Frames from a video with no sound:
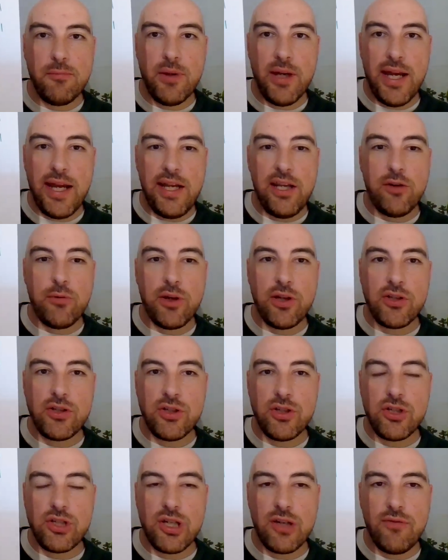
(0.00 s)
But any
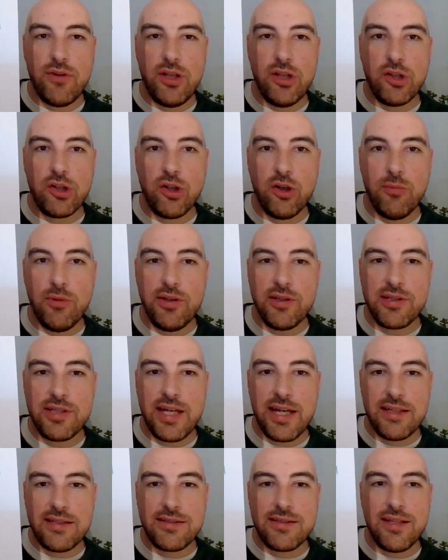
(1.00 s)
questions, shove it in the comments.
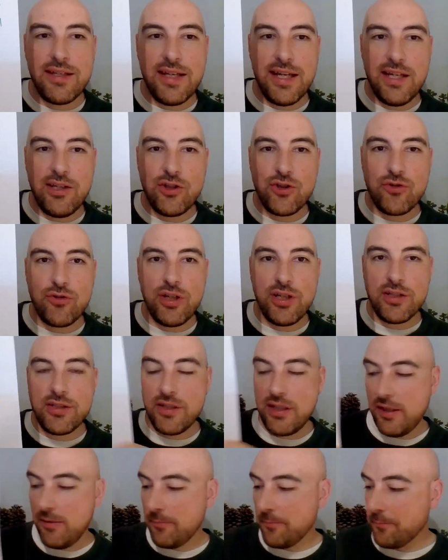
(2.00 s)
That's today's
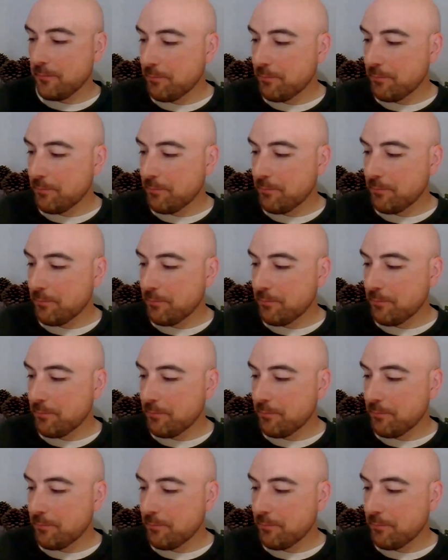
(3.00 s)
Trixie.